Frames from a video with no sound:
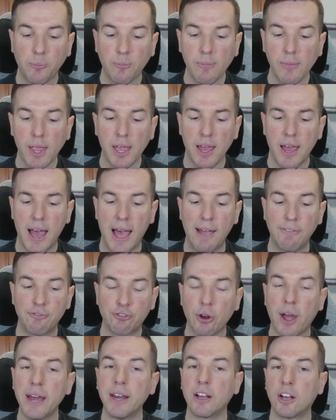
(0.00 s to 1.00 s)
I've
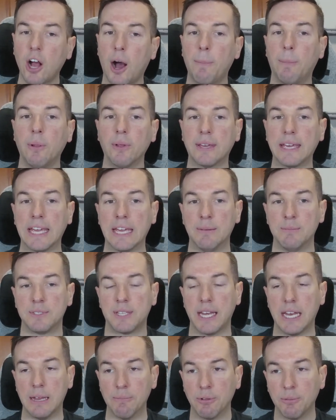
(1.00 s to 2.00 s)
tried a couple games that
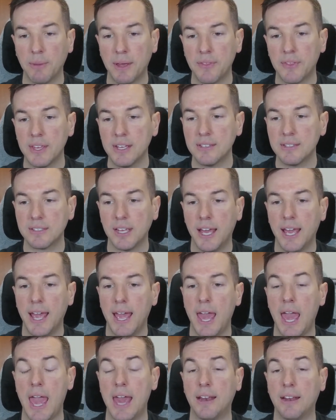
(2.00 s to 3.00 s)
implement this,
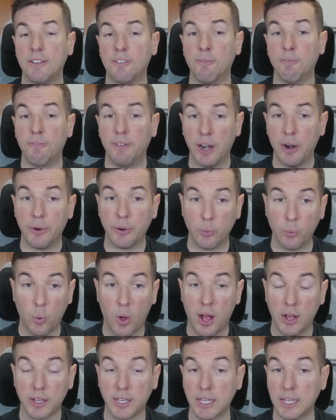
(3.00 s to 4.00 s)
and it's very
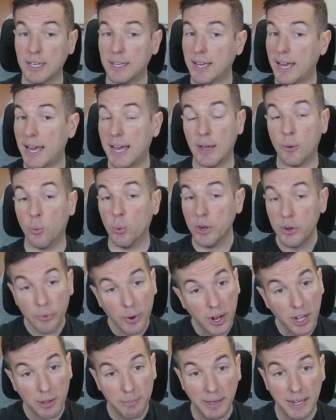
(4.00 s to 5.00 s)
wonky. I wouldn't
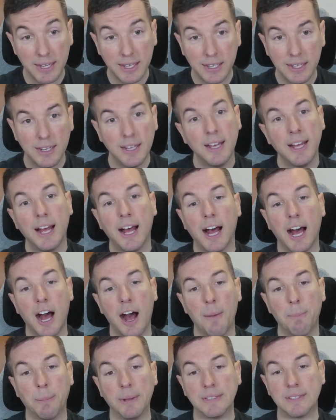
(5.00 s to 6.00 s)
recommend it.
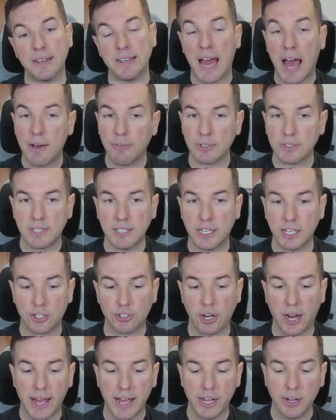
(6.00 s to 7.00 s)
It's a novelty to
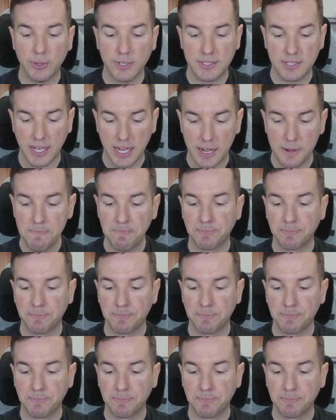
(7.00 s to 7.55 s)
try, I would say.